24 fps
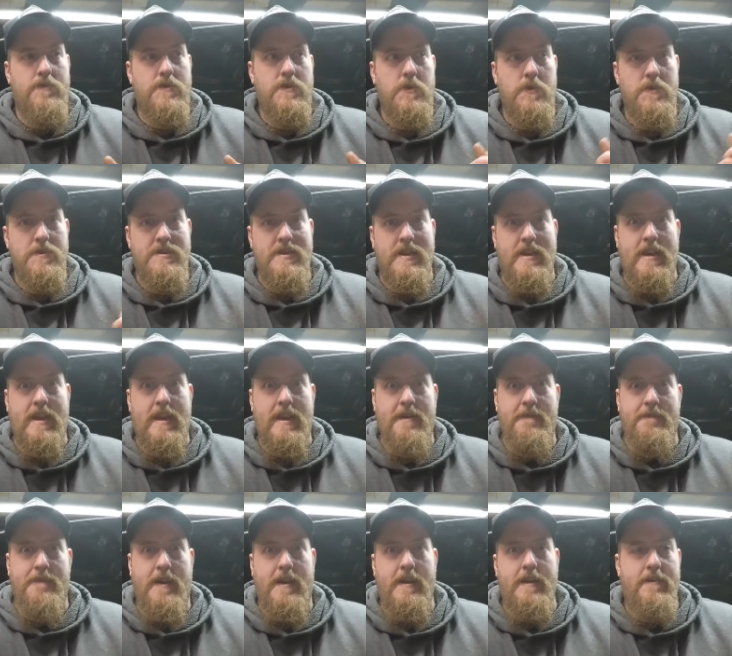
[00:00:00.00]
towards that
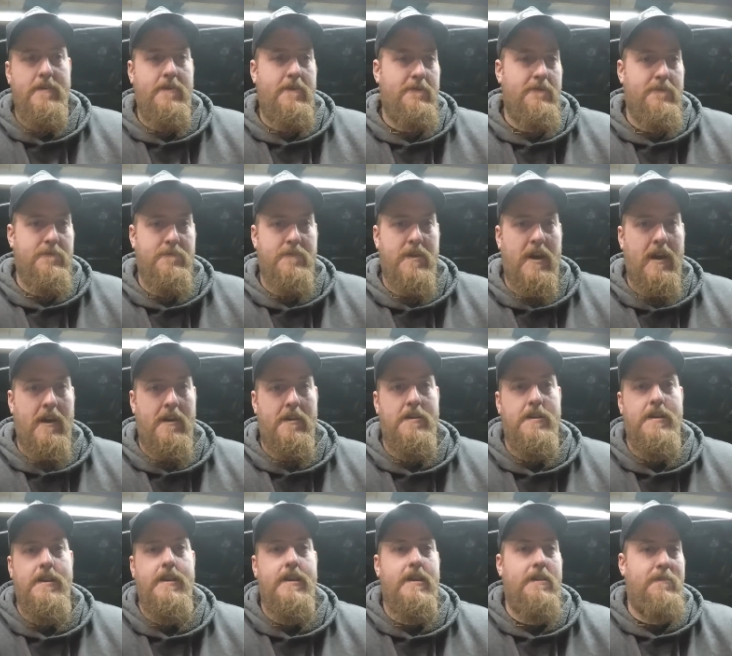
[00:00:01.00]
EFI unit from
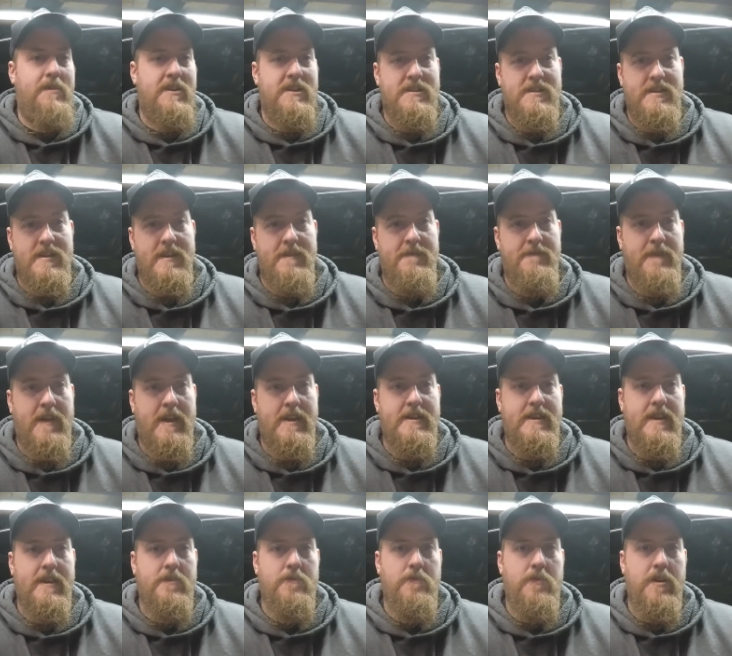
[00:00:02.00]
Holley, MSD,
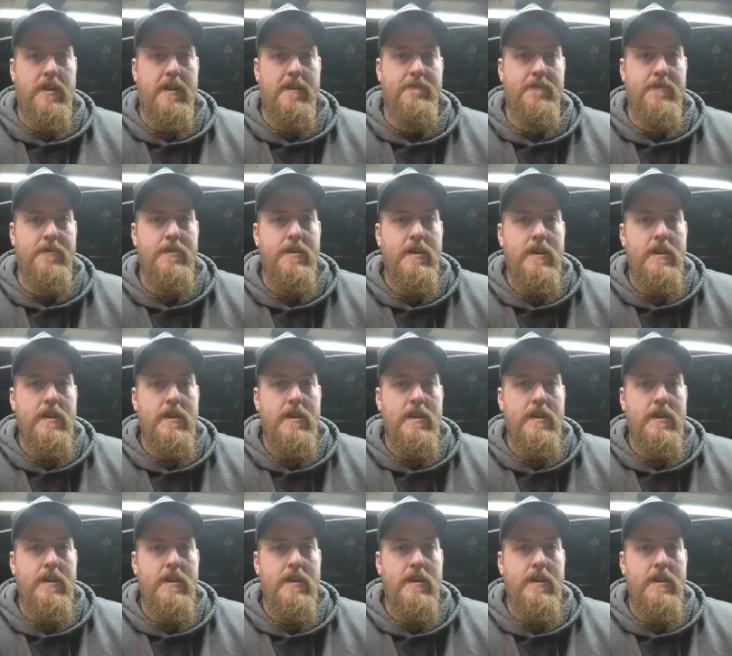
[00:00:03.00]
FiTech, whatever.